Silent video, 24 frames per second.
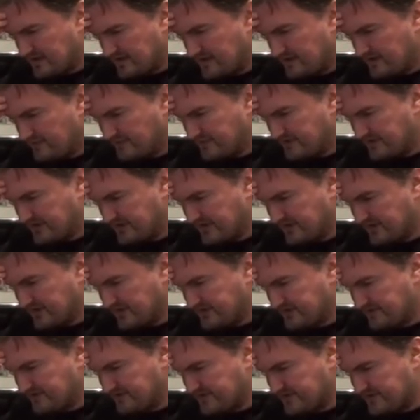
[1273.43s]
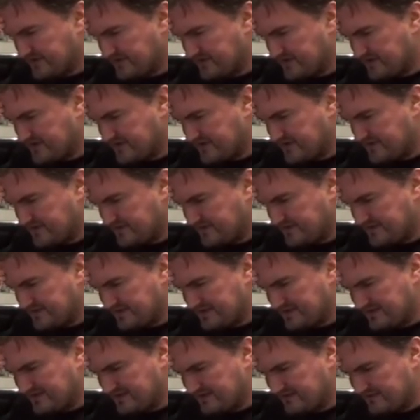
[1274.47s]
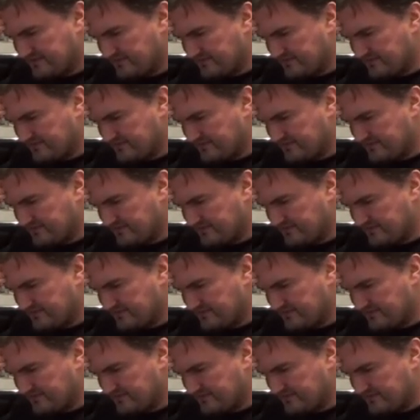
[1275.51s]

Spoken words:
Optional English subtitles for the deaf. Yeah,